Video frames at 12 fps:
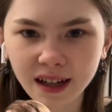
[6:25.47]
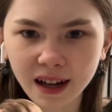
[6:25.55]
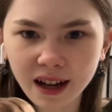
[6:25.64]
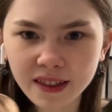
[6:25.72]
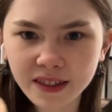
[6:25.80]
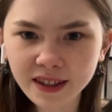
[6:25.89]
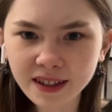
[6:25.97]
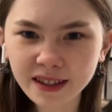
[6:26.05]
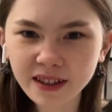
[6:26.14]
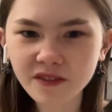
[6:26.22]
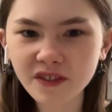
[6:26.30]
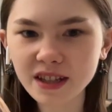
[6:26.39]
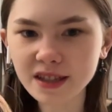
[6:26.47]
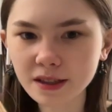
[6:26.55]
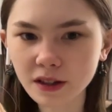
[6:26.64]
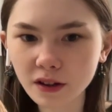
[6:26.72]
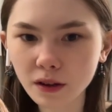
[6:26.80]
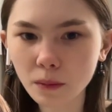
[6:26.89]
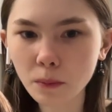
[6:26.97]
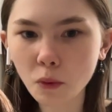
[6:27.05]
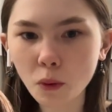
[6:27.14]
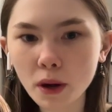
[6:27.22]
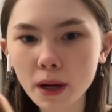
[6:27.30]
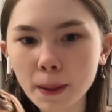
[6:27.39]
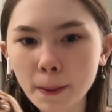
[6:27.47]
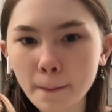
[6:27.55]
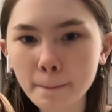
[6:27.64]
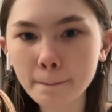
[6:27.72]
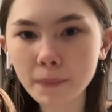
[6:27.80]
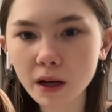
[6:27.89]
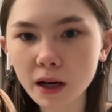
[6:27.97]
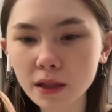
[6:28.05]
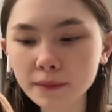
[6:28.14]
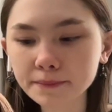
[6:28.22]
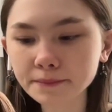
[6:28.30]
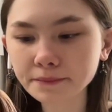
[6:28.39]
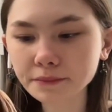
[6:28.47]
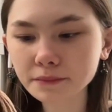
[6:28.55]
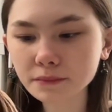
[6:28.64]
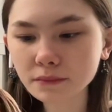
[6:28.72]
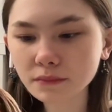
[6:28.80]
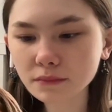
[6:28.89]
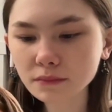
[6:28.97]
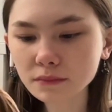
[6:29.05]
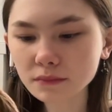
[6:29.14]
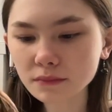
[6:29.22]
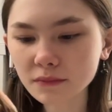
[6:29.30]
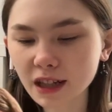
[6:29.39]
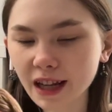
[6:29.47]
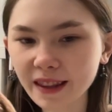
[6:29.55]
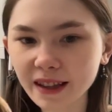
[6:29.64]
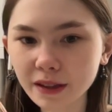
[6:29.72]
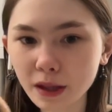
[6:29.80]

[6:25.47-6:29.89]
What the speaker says: I think that their faces are a little boring, but I like